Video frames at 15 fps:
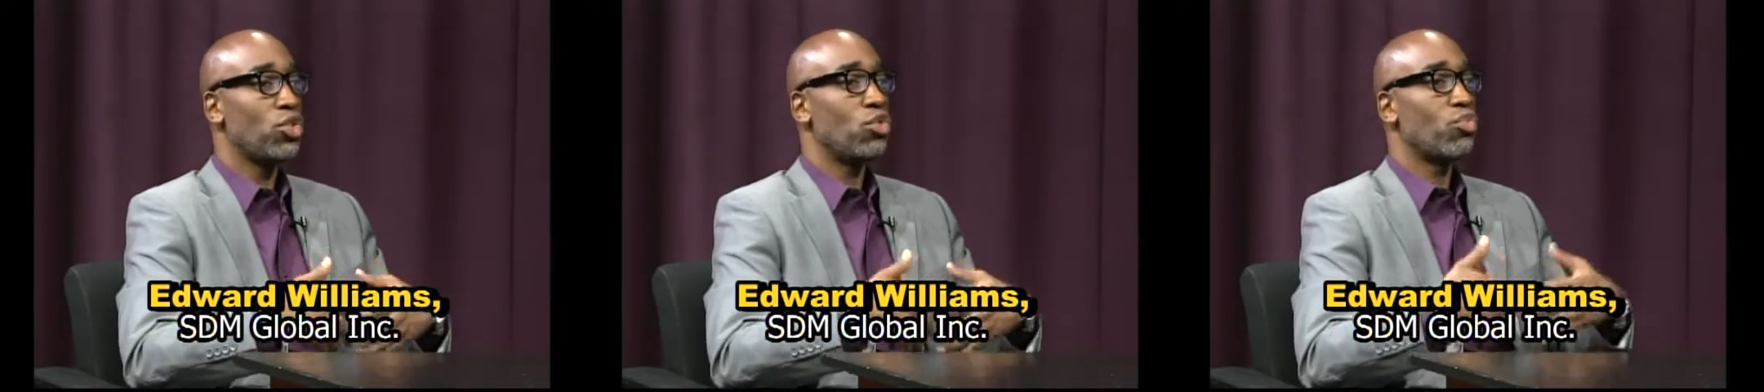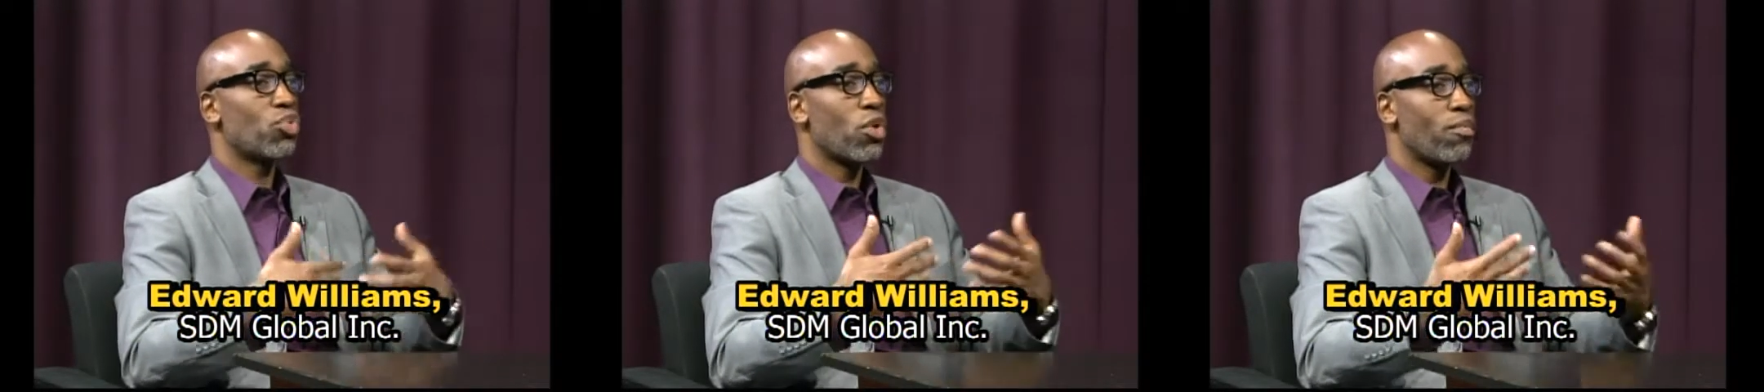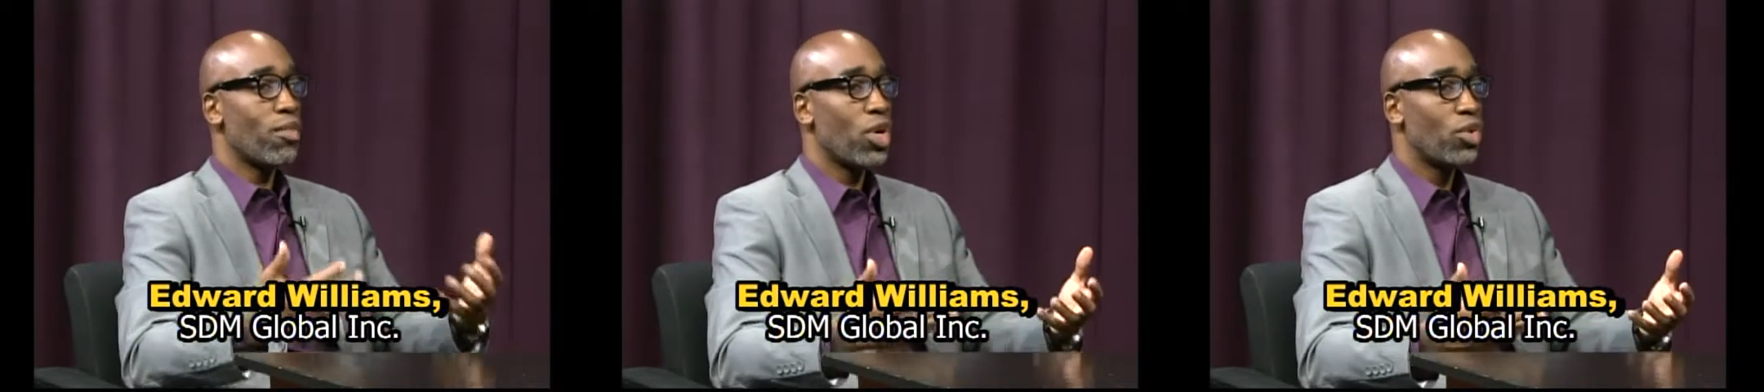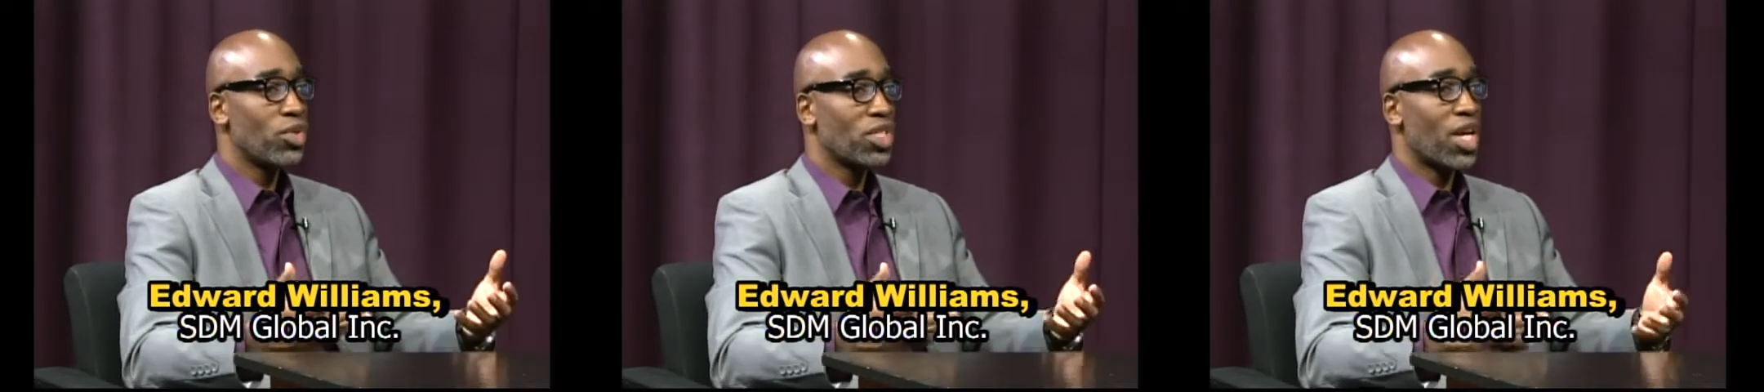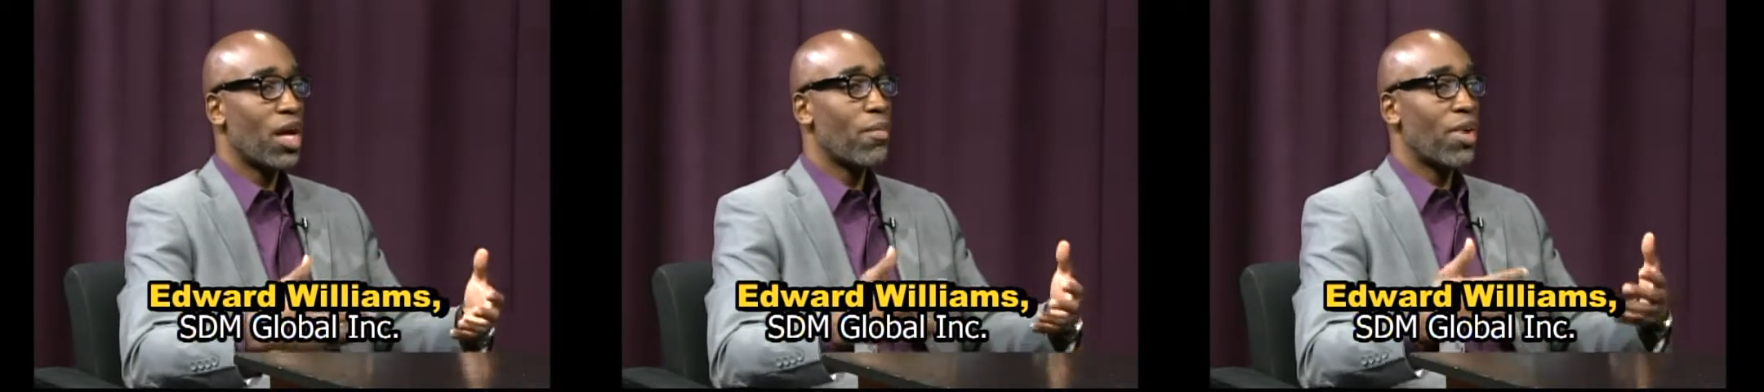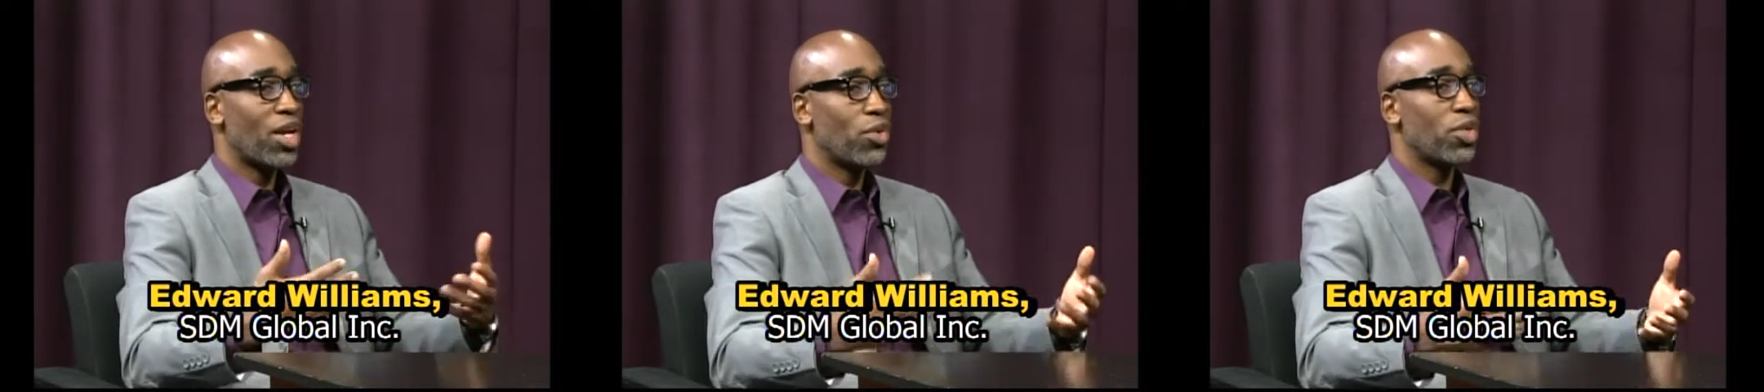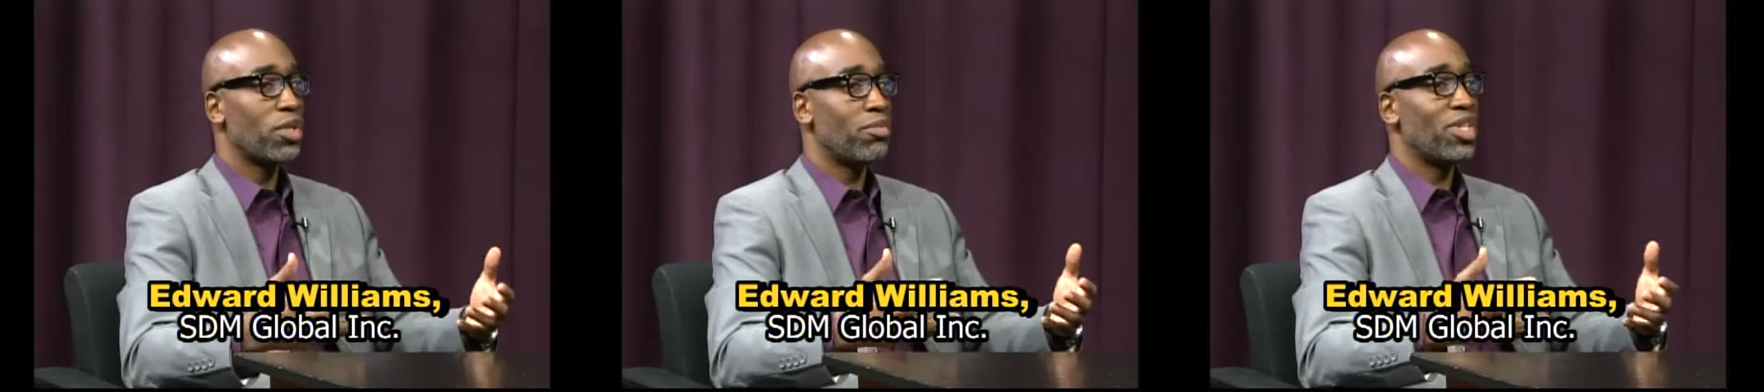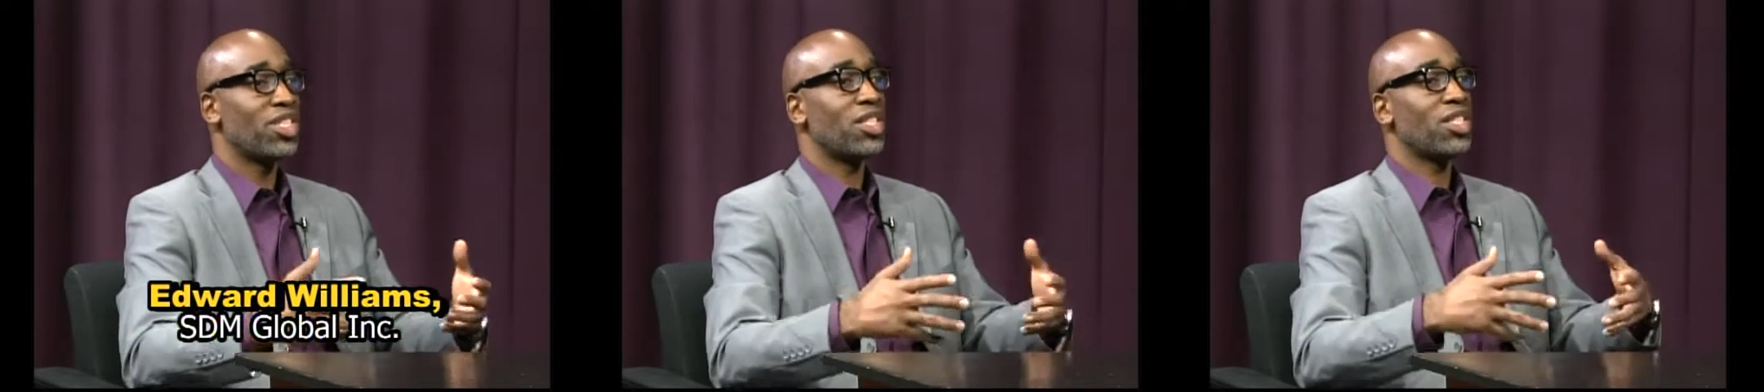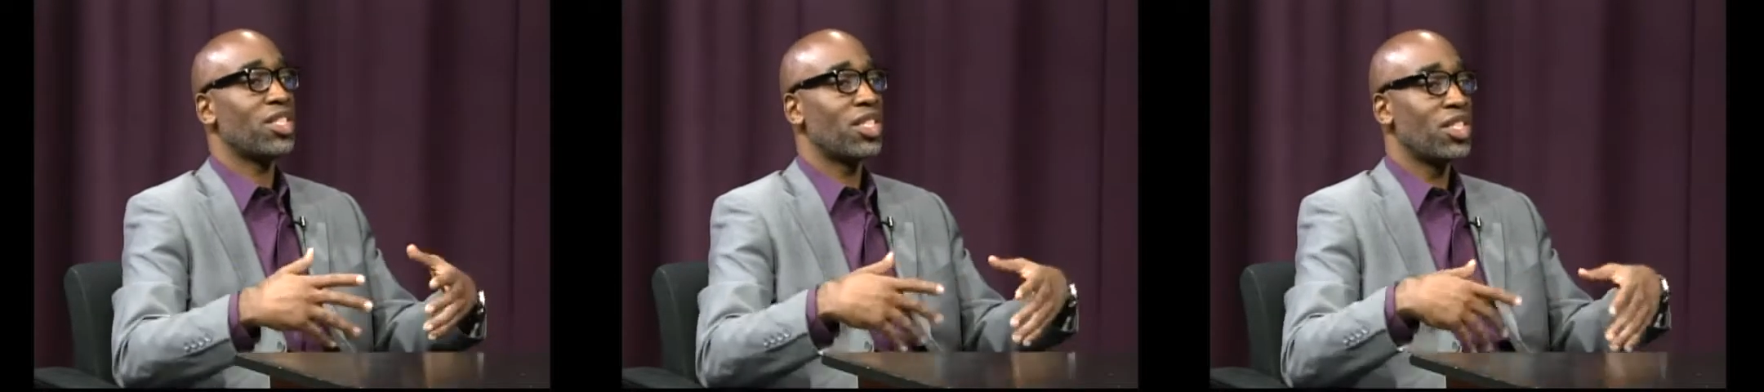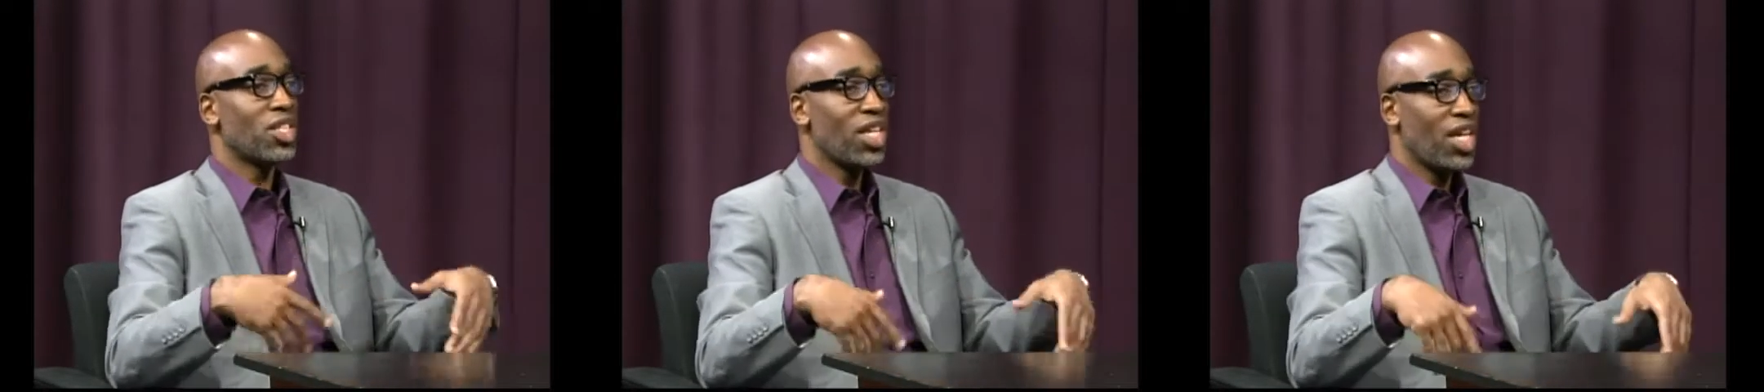promote minority businesses